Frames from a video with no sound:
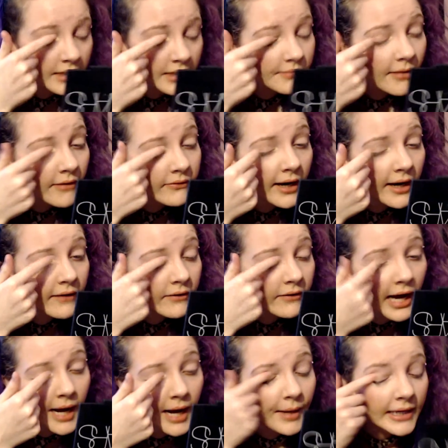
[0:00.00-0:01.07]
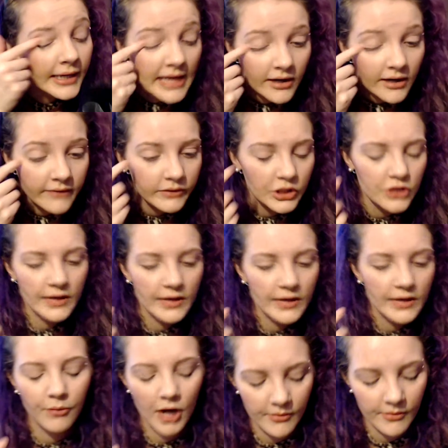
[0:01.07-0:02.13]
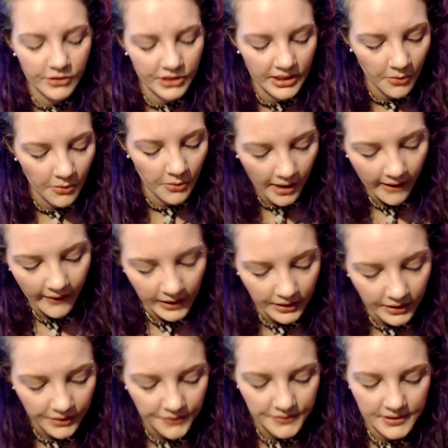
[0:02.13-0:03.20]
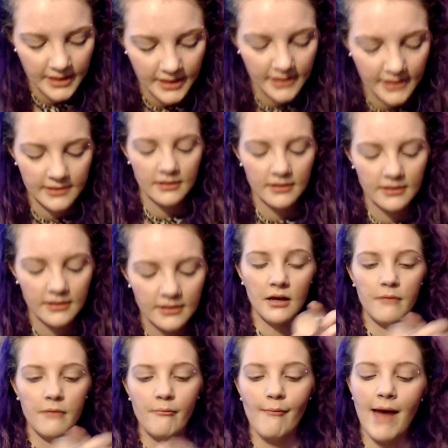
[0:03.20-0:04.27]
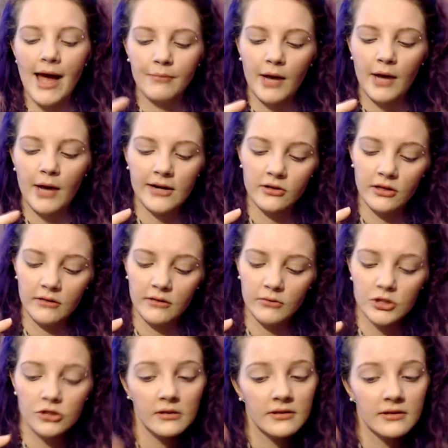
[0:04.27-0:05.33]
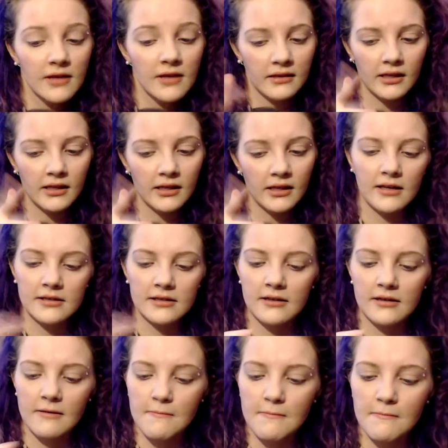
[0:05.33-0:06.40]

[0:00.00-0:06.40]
It's my favorite eye base. I don't even use eye primers anymore. All I use is MAC Painterly, which looks like this.